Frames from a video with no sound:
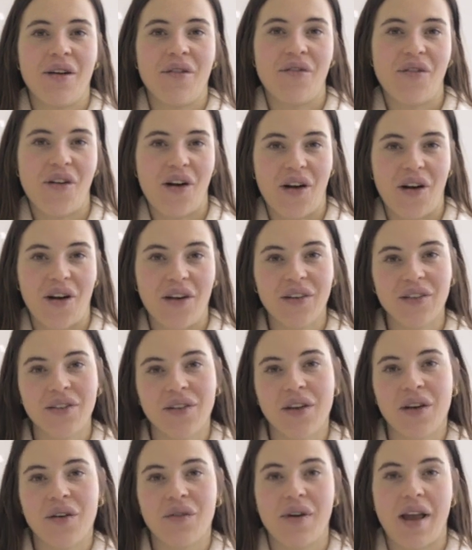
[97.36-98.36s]

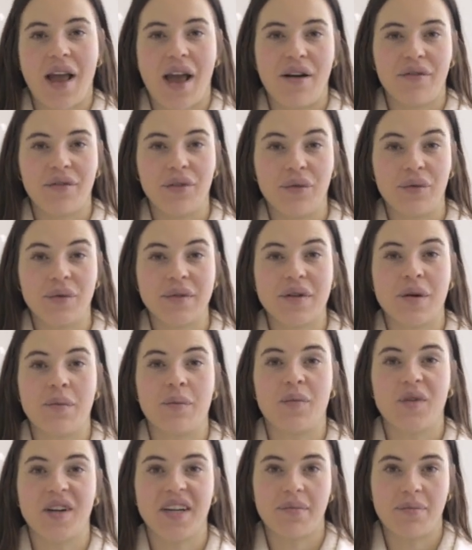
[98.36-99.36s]
First, we have to do some
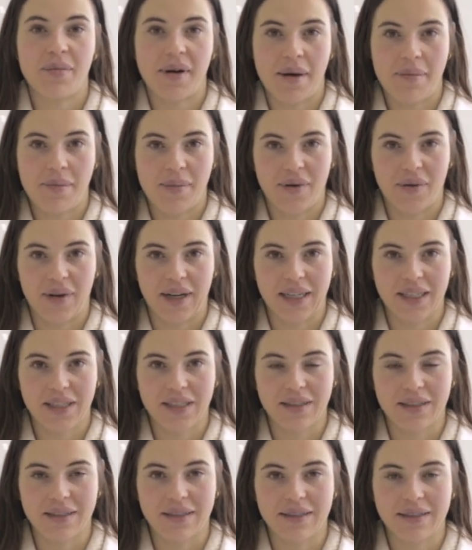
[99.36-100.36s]

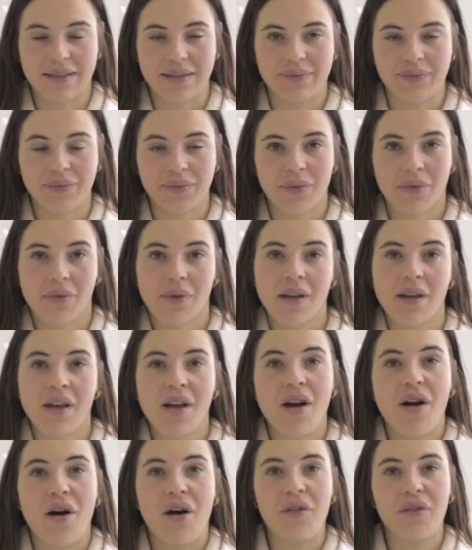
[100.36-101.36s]
pre-preparations.
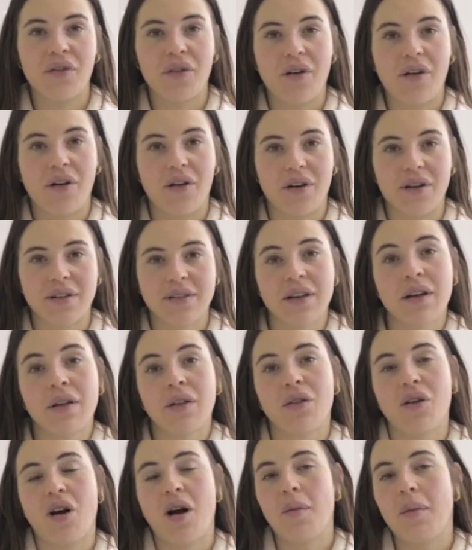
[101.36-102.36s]
Of course,
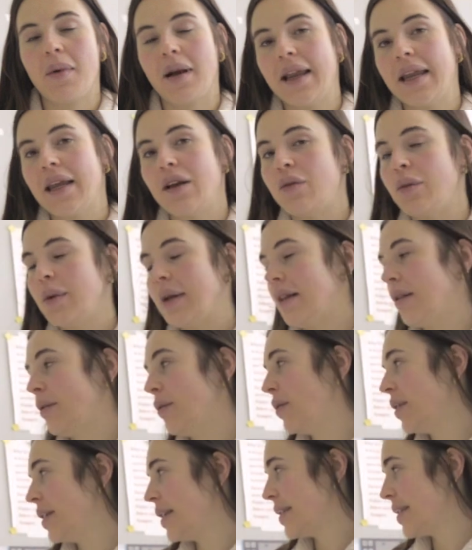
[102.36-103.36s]
normally you will
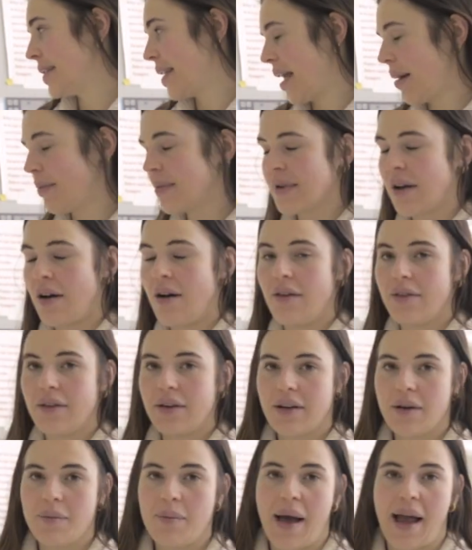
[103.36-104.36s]
do these steps under
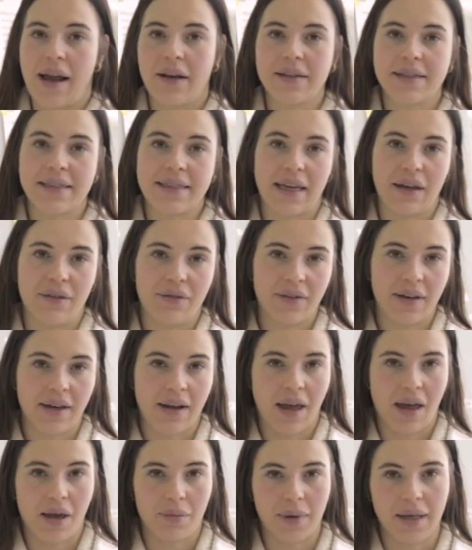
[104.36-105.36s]
the biosafety
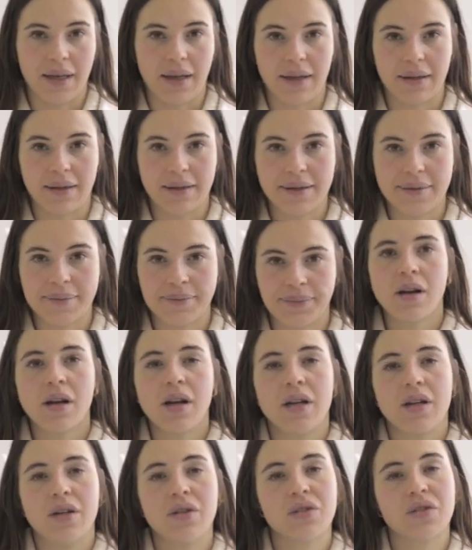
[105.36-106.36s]
cabinet.
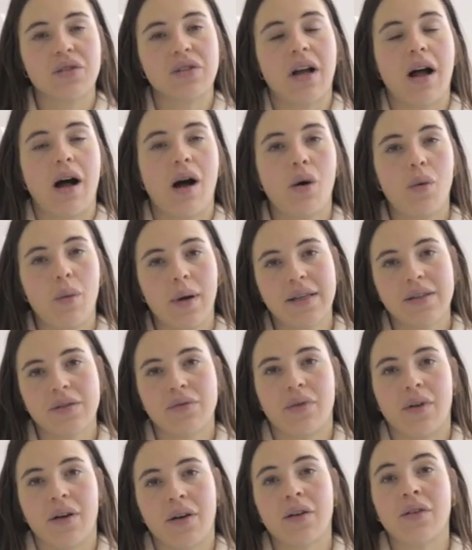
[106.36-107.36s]
You should always
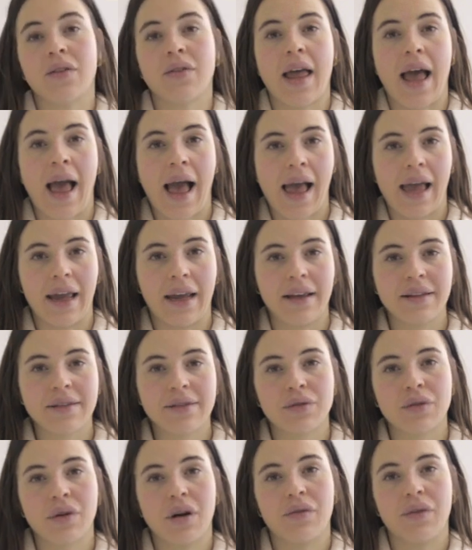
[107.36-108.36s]
work on ice
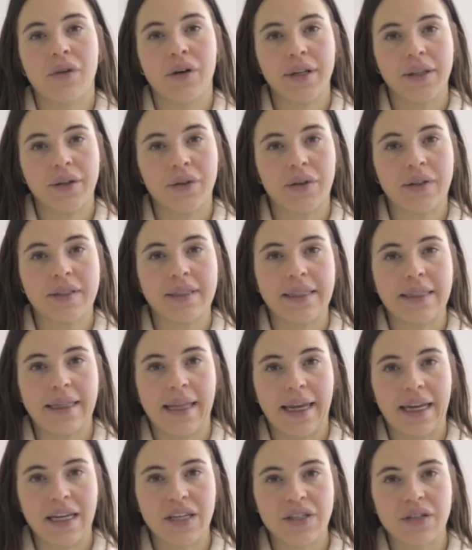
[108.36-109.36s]
to avoid the
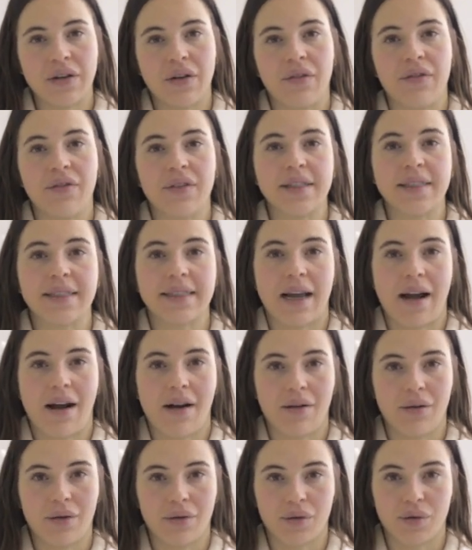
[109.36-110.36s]
oxidation of the
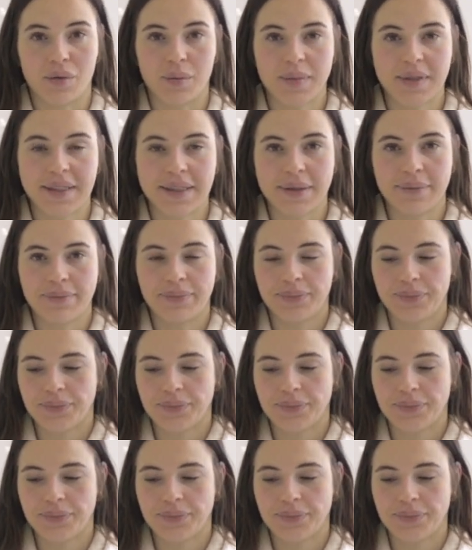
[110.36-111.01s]
stylo glues.